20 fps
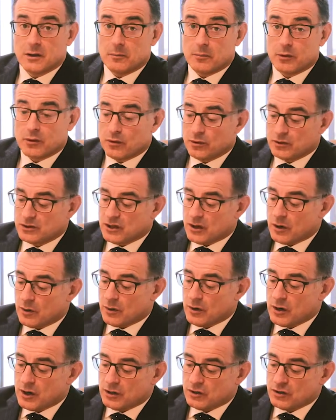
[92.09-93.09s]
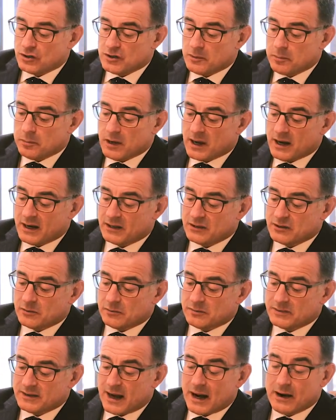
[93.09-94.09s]
But also, just applying
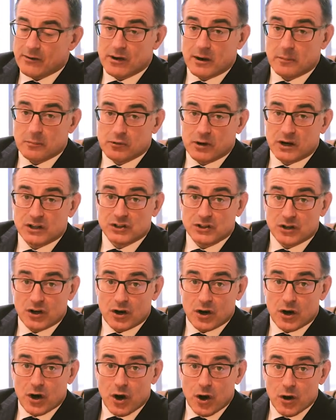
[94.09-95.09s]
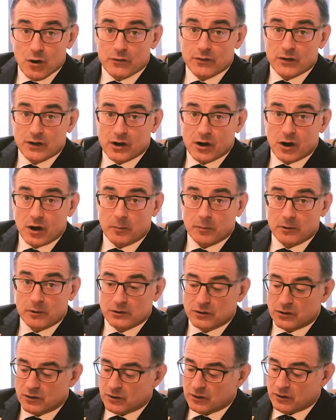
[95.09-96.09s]
some direct pressure over the
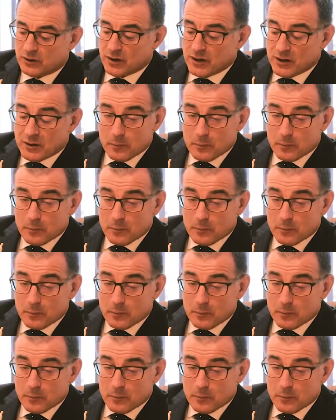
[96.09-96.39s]
carpal tunnel,